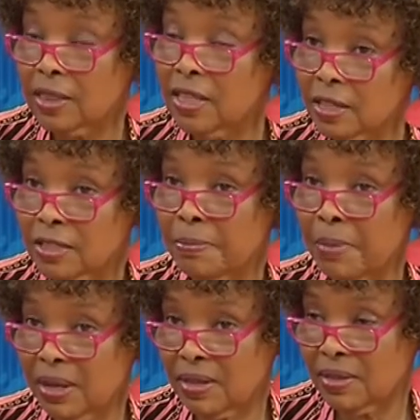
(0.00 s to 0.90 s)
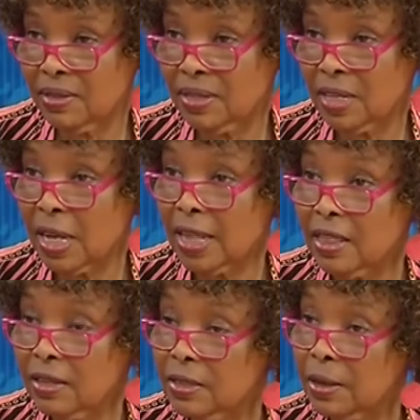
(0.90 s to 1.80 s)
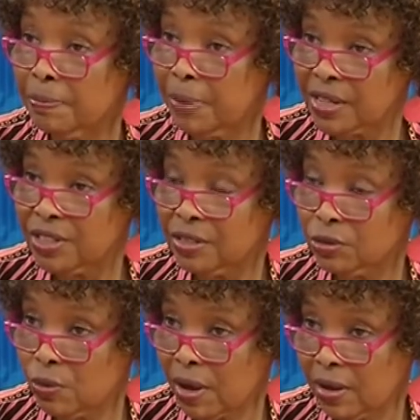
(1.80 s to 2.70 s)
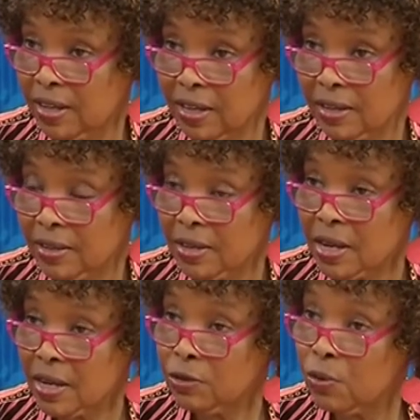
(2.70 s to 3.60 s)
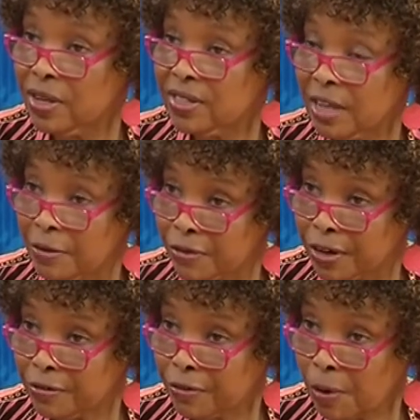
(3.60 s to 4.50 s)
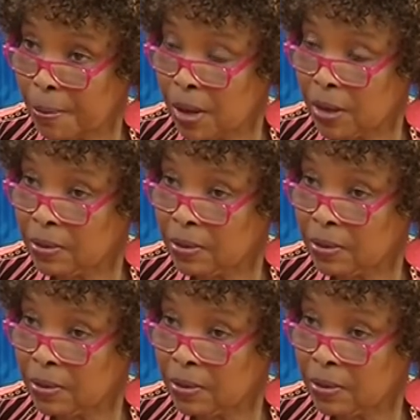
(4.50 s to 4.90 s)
This means that the patients who are here and who are suffering from